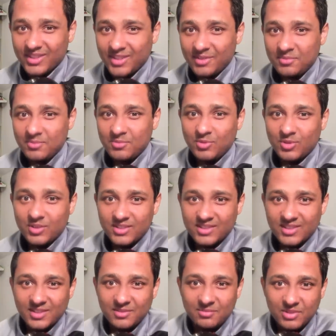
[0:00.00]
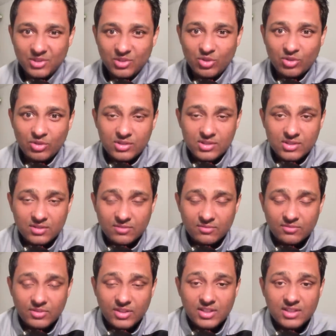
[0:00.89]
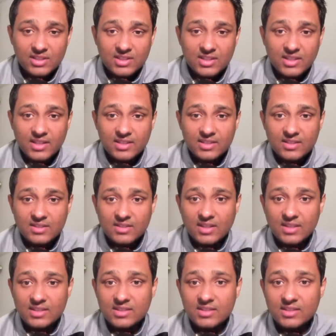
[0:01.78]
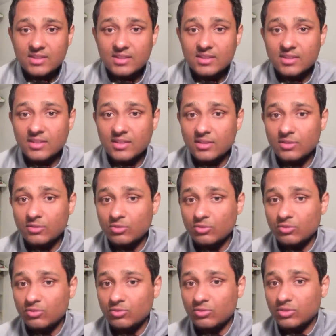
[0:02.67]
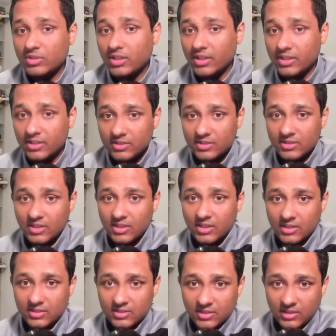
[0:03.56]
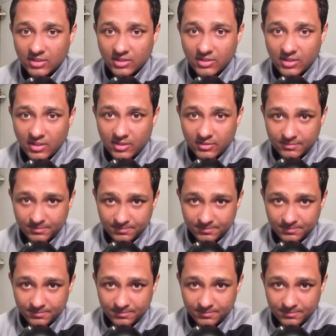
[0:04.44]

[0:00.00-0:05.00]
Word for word: Everybody is there because Venus has transited into Dhanishta Nakshatra